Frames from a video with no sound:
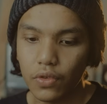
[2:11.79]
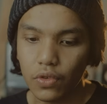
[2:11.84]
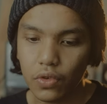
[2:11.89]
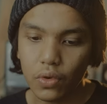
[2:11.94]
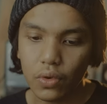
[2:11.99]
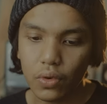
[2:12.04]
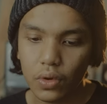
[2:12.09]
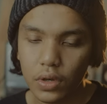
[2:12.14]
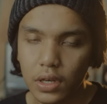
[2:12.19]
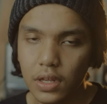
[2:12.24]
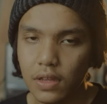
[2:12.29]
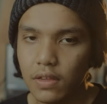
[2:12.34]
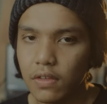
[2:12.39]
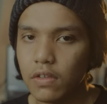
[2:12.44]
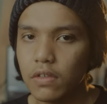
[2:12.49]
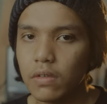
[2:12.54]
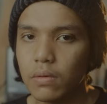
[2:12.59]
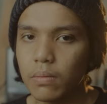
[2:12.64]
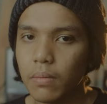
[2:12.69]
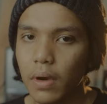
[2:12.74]
So this
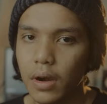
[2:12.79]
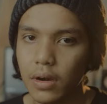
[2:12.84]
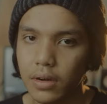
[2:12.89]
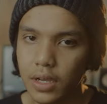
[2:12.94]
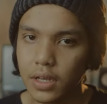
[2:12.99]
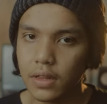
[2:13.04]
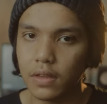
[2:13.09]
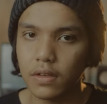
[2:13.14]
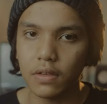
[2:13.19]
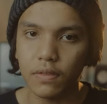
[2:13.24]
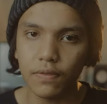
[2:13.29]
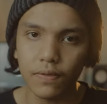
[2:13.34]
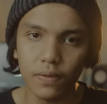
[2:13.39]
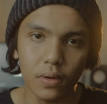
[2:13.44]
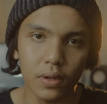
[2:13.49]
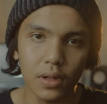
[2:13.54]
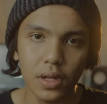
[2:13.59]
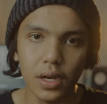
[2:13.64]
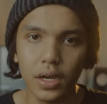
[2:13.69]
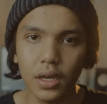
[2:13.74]
is marketed
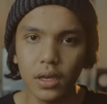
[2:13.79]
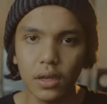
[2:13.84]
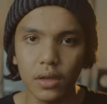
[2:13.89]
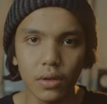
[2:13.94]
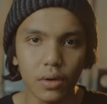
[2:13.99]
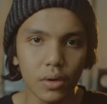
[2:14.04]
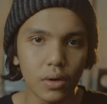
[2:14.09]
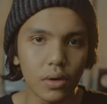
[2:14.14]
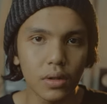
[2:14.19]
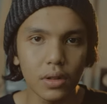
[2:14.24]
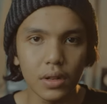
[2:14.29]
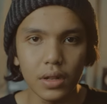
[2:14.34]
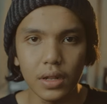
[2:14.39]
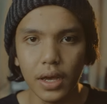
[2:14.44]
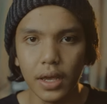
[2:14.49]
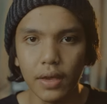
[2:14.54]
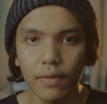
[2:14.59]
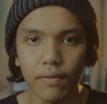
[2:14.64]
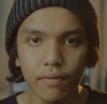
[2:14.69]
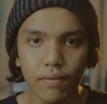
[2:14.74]
for like, you know,
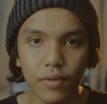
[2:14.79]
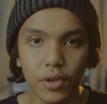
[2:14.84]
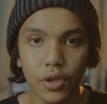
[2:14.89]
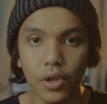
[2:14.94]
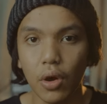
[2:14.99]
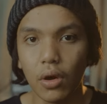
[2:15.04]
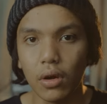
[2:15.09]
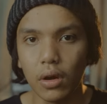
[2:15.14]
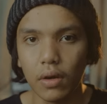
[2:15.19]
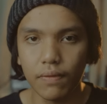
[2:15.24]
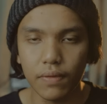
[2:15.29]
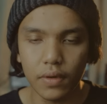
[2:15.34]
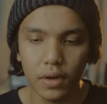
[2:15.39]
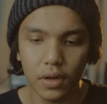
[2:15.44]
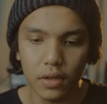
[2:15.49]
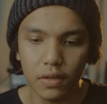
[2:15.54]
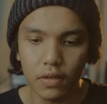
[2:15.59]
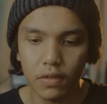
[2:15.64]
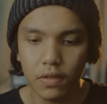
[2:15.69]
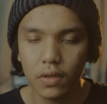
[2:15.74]
like
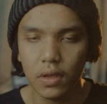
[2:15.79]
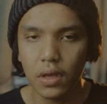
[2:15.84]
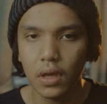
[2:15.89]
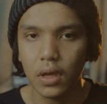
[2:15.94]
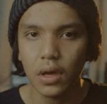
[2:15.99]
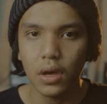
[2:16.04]
videographers,